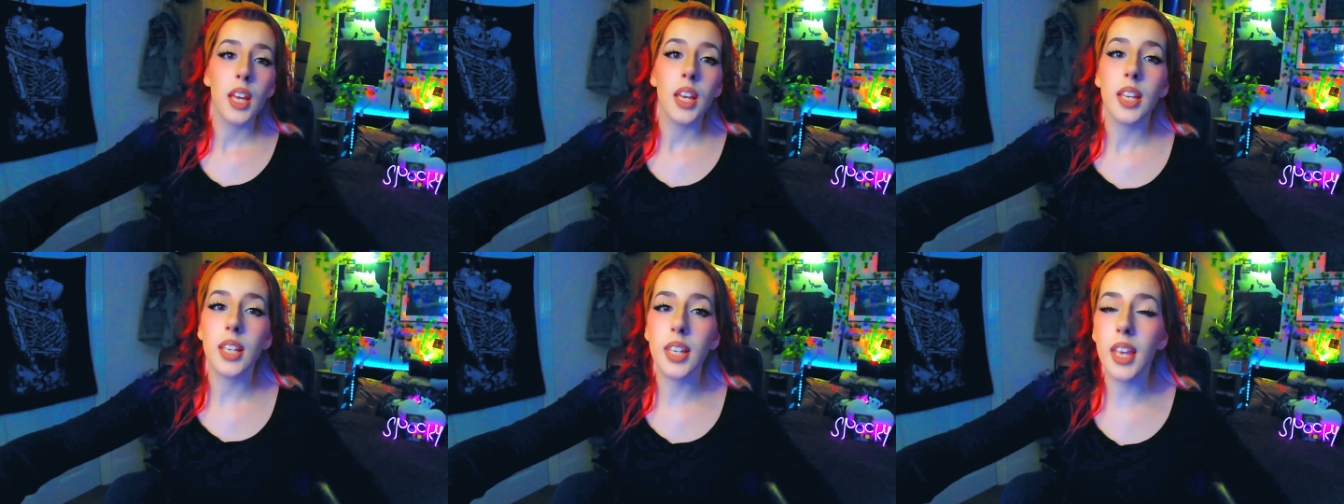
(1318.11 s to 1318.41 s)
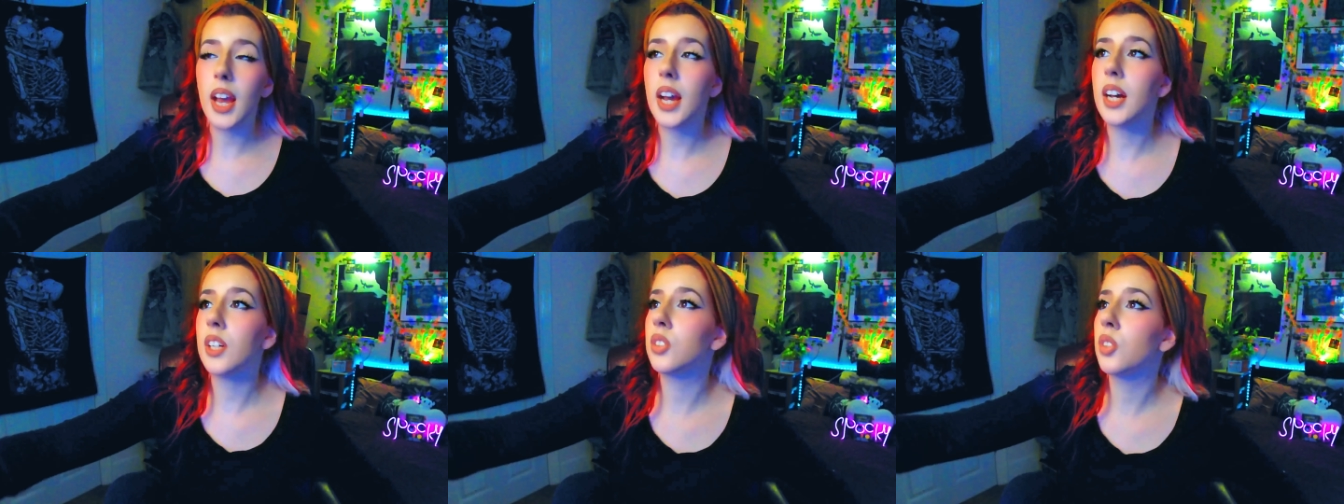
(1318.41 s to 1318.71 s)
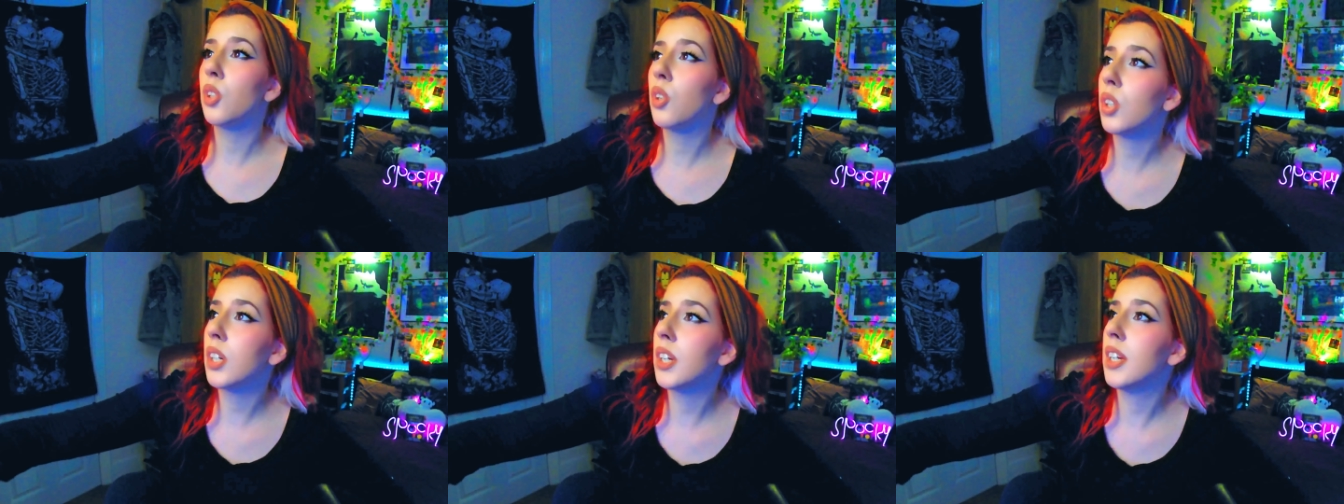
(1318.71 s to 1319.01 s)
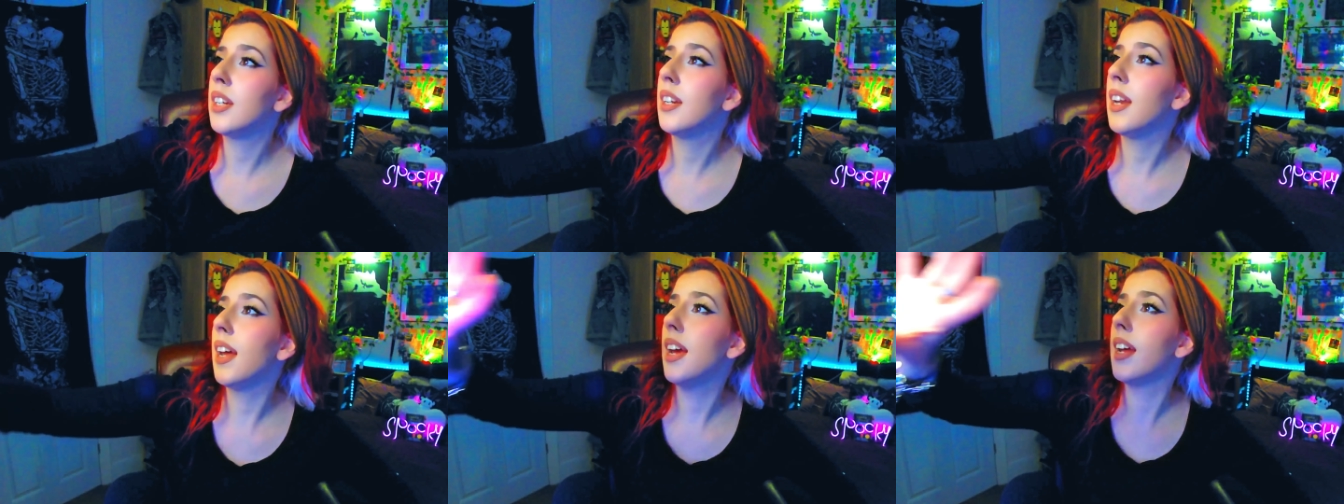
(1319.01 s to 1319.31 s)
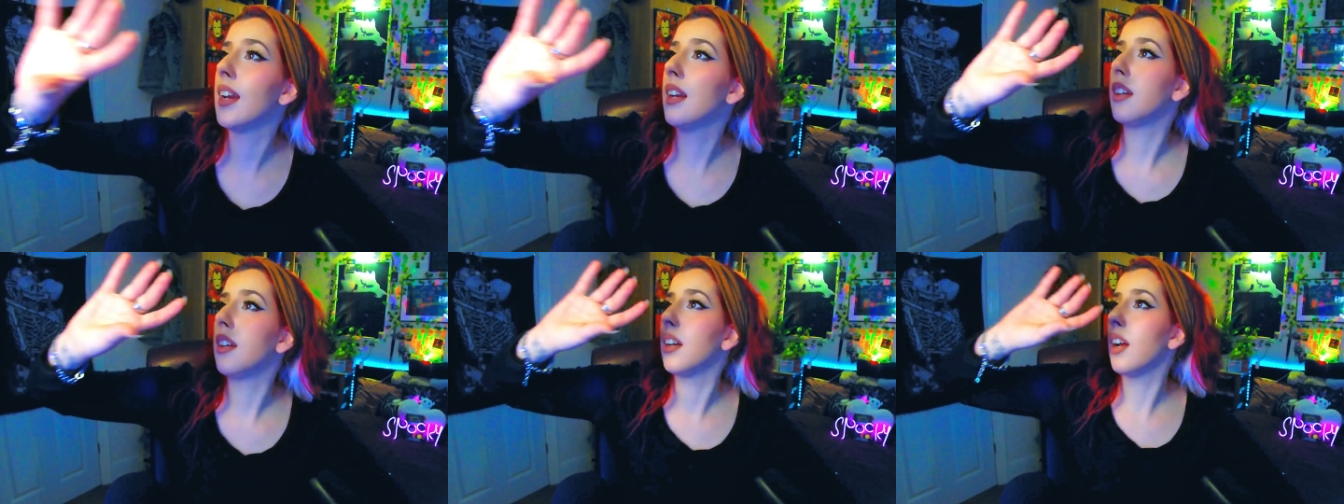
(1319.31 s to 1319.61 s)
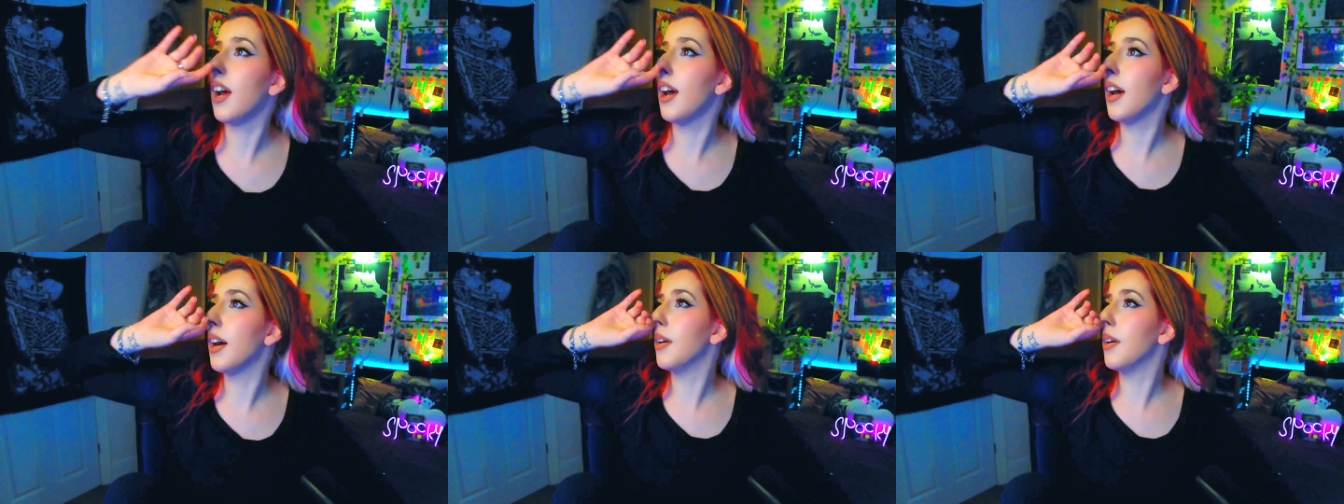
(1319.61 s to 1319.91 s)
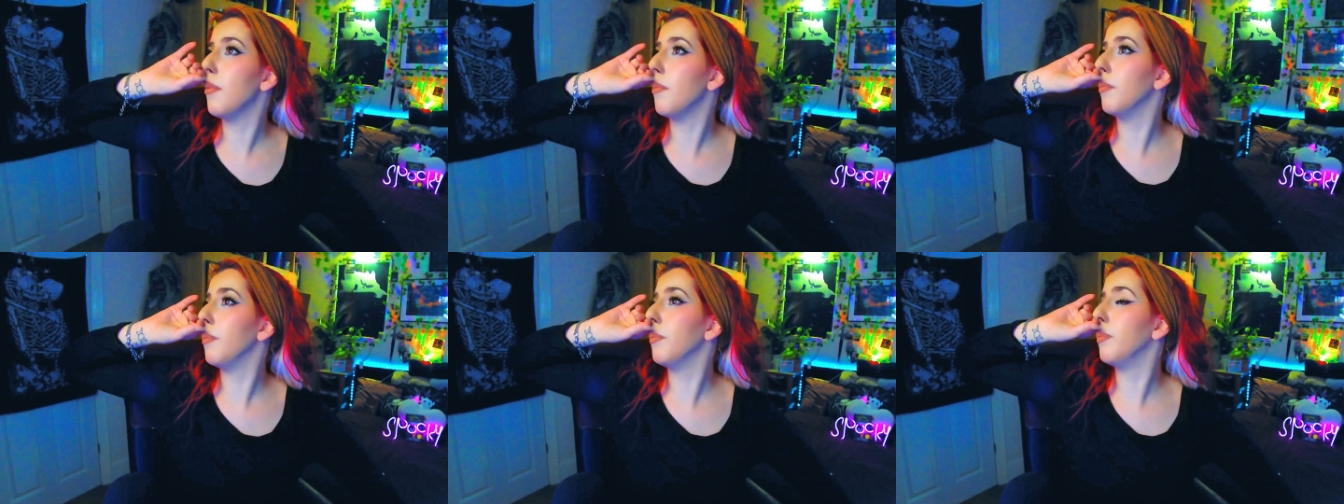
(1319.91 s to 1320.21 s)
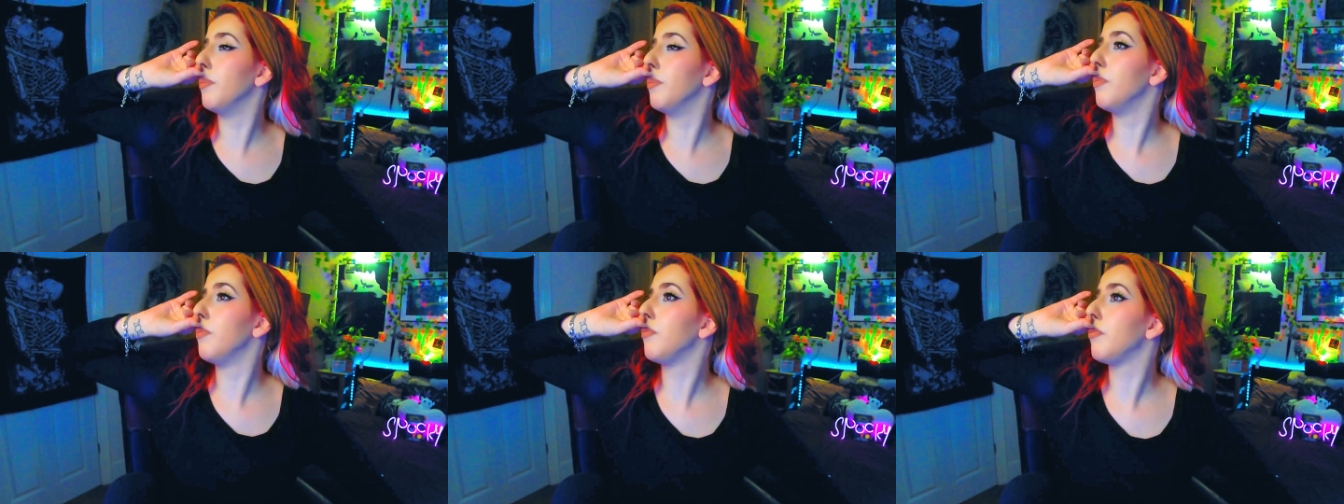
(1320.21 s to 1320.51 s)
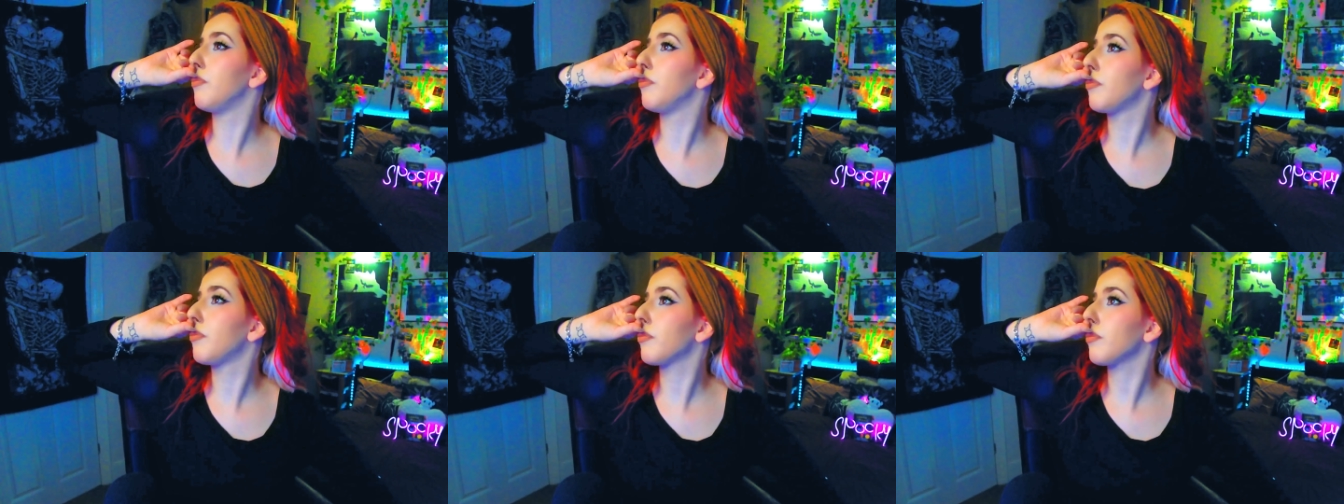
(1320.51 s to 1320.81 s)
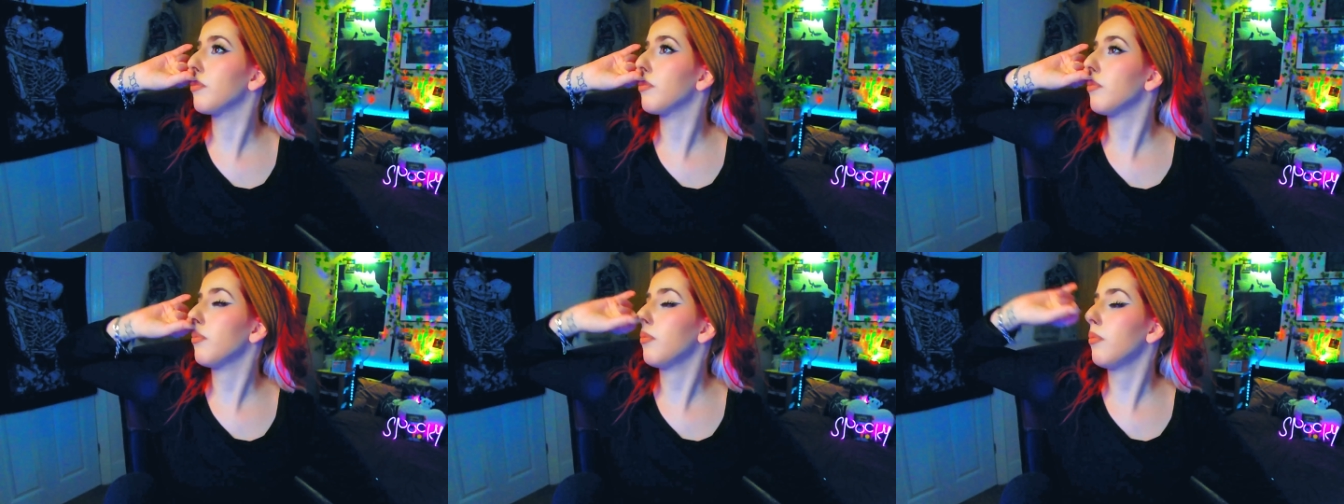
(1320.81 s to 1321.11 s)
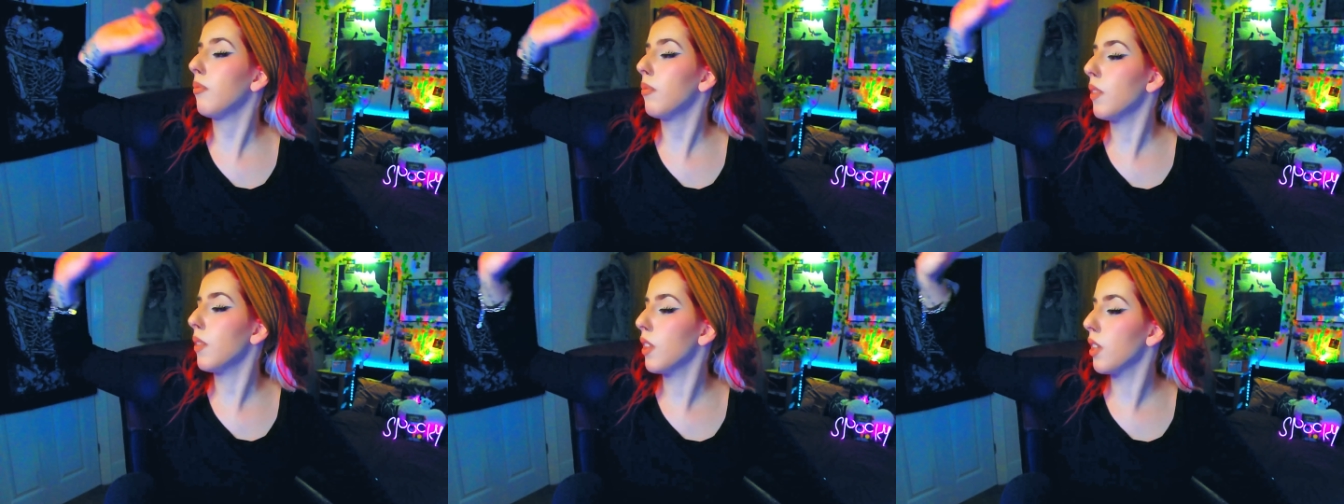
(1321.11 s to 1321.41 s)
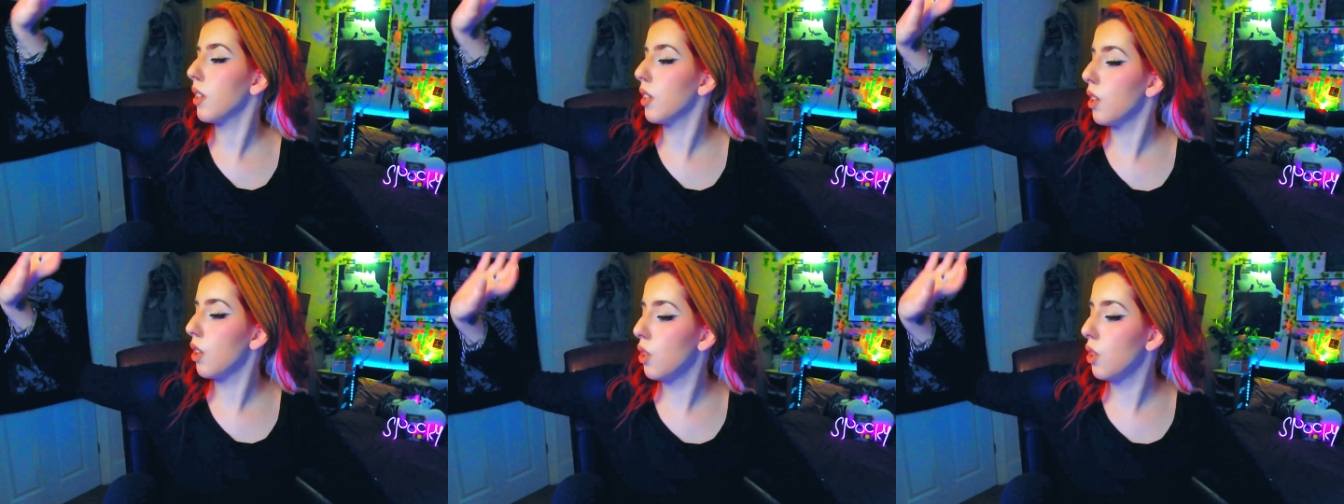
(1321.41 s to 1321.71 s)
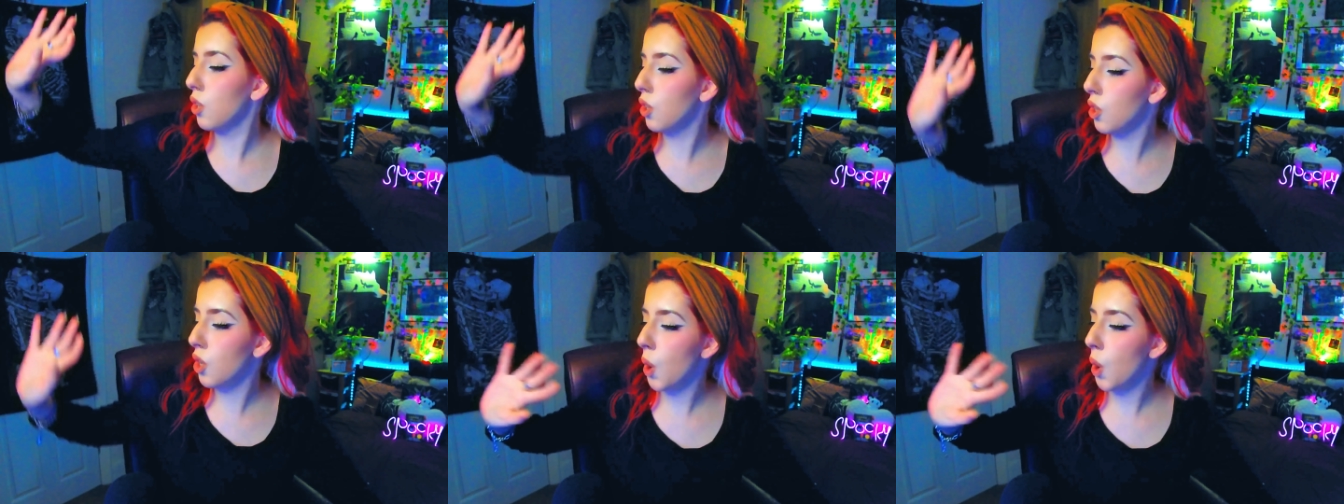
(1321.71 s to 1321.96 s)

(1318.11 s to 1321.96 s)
yeah talking and um you know